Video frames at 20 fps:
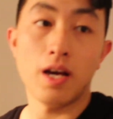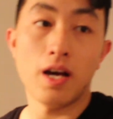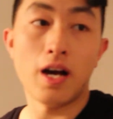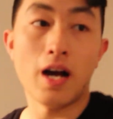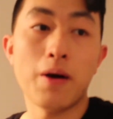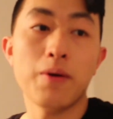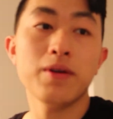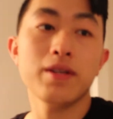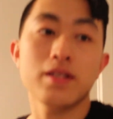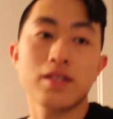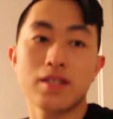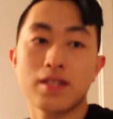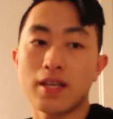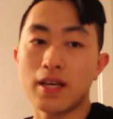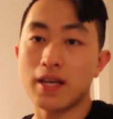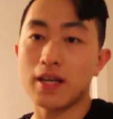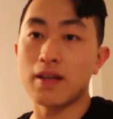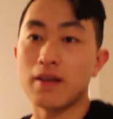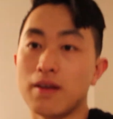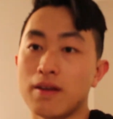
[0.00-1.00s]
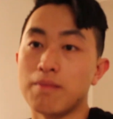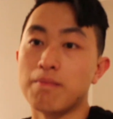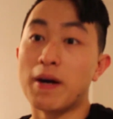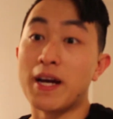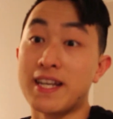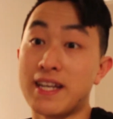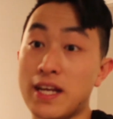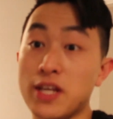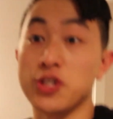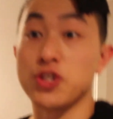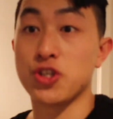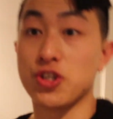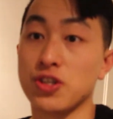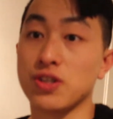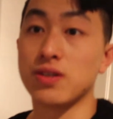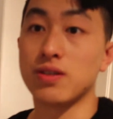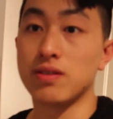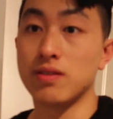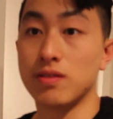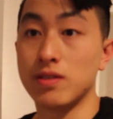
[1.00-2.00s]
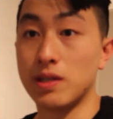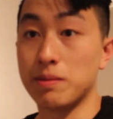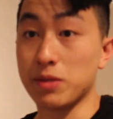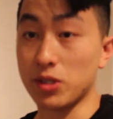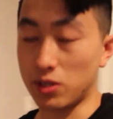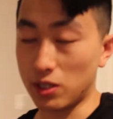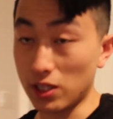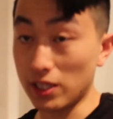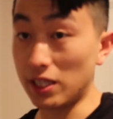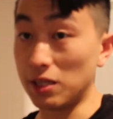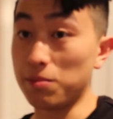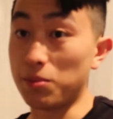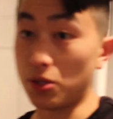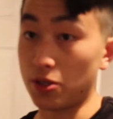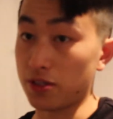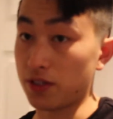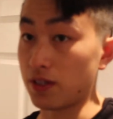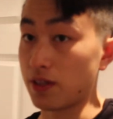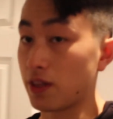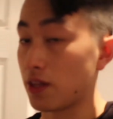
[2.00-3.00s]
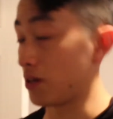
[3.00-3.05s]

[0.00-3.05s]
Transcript: I wouldn't say by nature I'm a clean person